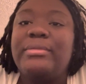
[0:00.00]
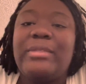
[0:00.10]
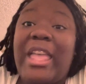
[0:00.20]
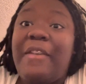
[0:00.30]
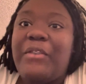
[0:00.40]
I
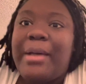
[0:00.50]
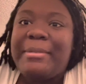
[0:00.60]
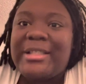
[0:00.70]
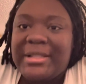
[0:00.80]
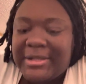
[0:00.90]
can't find my
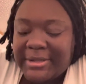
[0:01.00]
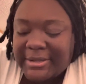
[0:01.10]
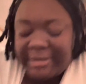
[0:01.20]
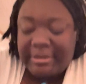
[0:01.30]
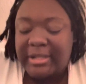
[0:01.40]
scissors.
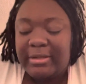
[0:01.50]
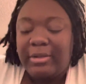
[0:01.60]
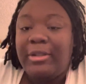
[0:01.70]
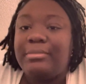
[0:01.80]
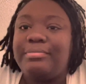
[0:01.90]

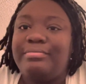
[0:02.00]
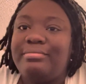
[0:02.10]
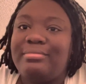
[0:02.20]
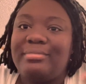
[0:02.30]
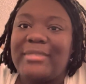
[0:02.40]
Oh,
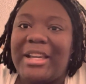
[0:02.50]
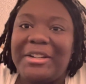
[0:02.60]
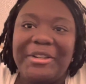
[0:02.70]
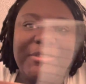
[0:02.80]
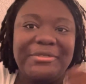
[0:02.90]
got it
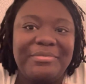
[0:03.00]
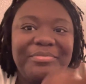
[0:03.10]
off.